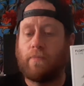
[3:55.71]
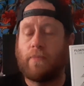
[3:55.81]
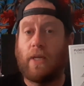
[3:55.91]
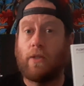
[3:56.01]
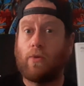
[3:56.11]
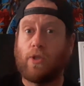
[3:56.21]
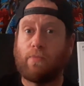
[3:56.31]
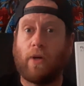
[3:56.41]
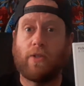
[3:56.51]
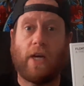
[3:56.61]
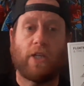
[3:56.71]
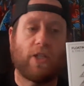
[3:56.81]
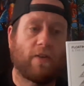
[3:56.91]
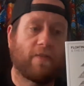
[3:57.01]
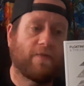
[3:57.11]
into a small
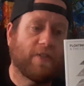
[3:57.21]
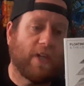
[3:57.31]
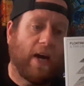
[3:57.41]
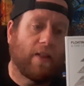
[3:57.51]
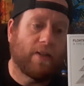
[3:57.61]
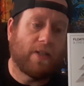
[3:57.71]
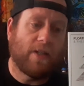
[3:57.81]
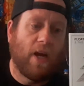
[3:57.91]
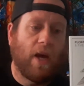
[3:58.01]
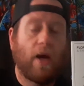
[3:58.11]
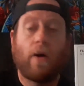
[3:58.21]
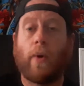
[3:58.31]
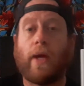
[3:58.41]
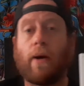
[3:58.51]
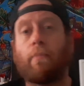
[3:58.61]
section of silence.
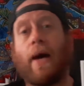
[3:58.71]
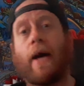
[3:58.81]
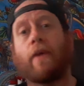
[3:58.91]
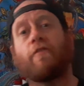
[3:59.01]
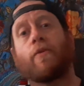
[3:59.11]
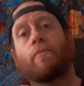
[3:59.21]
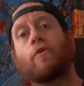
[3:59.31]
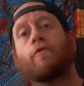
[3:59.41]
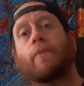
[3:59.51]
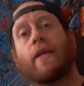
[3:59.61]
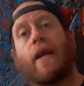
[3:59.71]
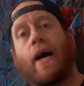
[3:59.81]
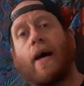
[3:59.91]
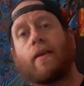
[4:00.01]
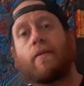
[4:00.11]
We come back for movement
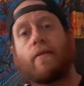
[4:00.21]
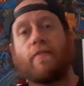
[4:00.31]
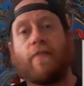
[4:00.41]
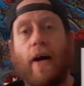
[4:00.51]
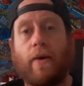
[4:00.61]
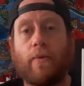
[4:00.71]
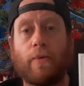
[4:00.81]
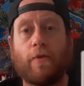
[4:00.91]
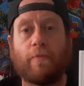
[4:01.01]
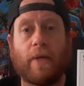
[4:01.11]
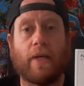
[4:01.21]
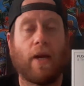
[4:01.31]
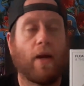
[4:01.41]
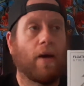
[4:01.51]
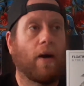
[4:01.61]
9, the final movement,
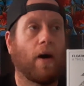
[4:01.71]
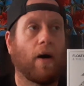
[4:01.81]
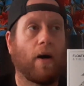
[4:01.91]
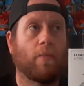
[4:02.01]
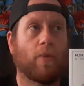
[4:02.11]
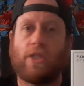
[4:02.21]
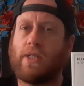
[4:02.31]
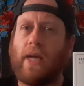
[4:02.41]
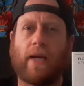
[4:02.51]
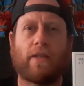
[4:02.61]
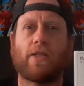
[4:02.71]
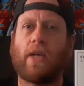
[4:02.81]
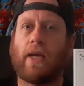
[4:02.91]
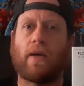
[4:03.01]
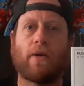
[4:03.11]
which is kind of just
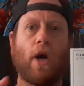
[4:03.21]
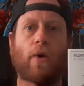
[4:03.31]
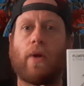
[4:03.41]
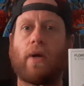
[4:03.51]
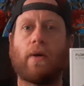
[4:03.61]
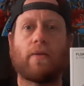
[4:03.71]
like a coda